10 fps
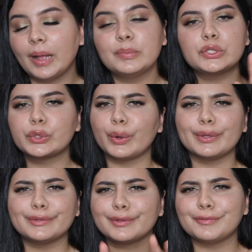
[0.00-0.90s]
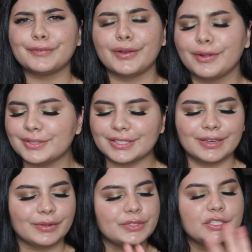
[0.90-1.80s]
I'm scrolling through the photos, you
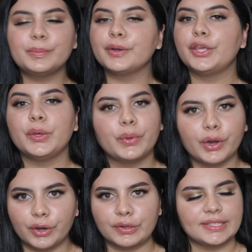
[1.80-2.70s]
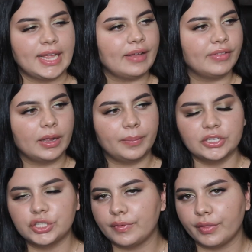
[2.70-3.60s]
know, super cute girls. They have like a
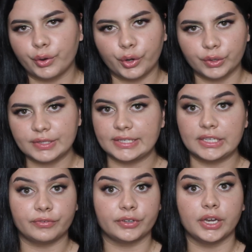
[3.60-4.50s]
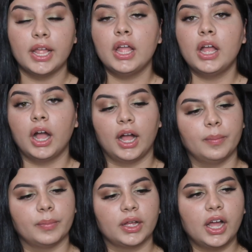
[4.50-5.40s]
bunch of other girls in different
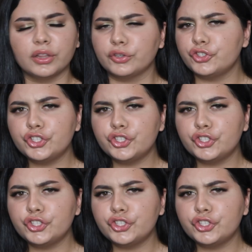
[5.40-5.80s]
colored